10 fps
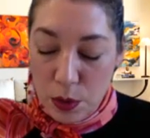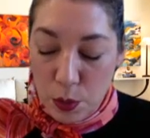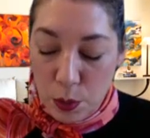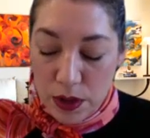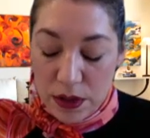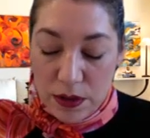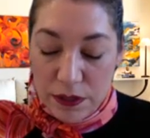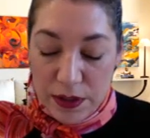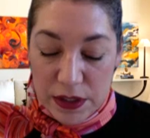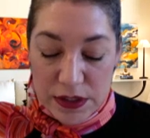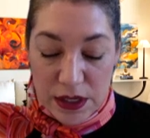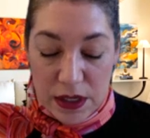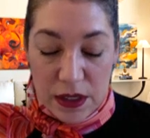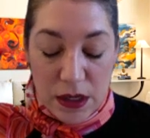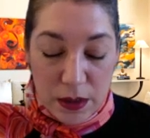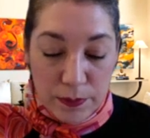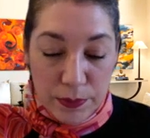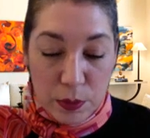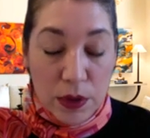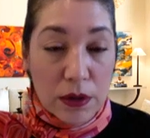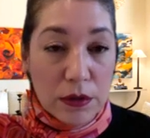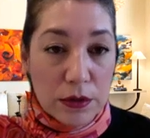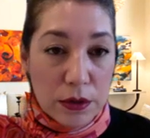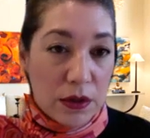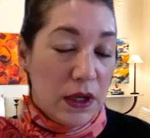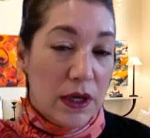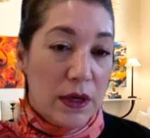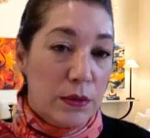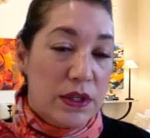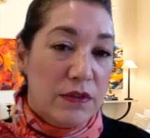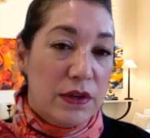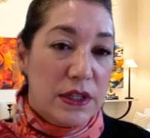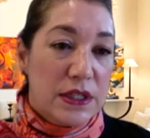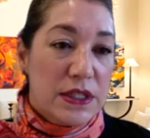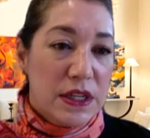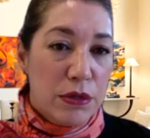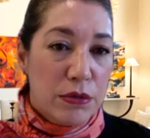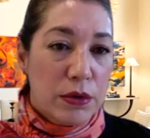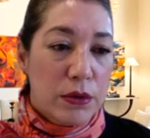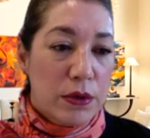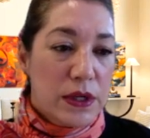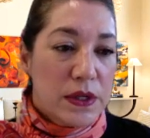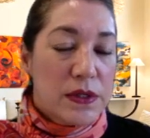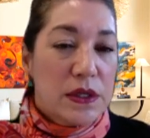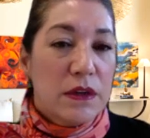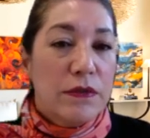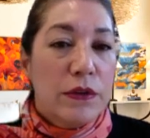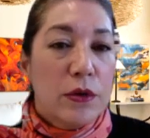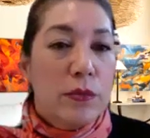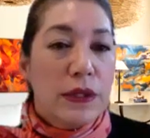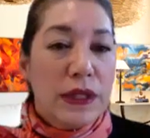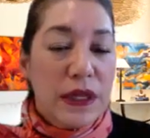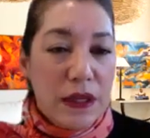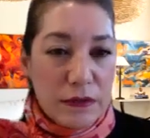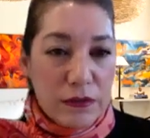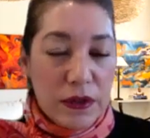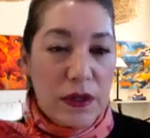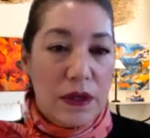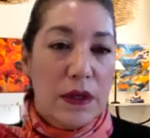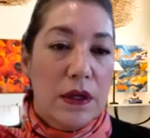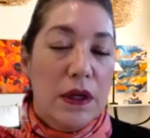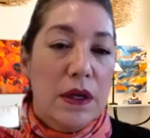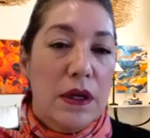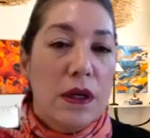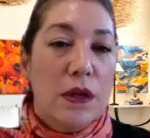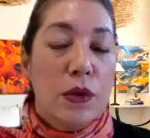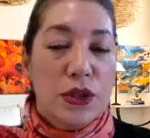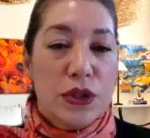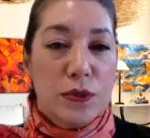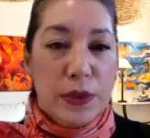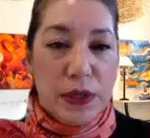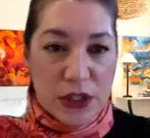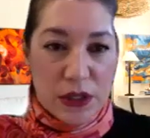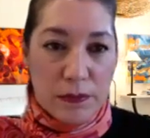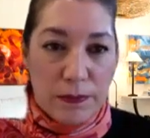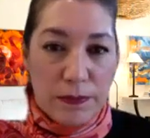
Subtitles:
One of the things that your client will definitely see through is if you believe in what you're pitching.